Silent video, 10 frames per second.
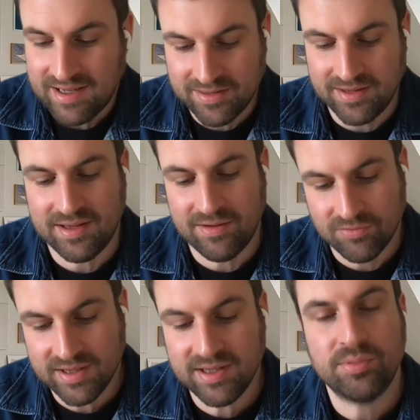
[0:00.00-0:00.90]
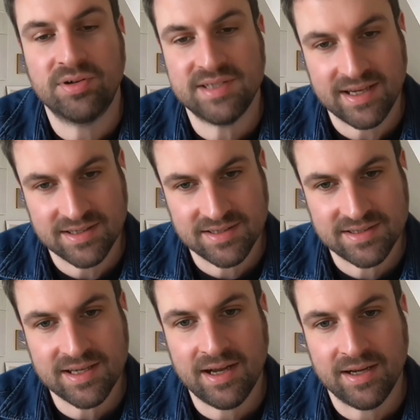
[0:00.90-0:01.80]
I think that really protected
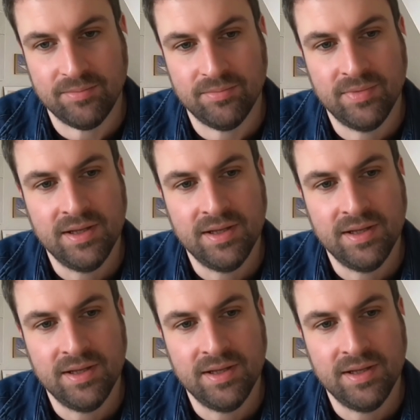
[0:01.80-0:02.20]
time,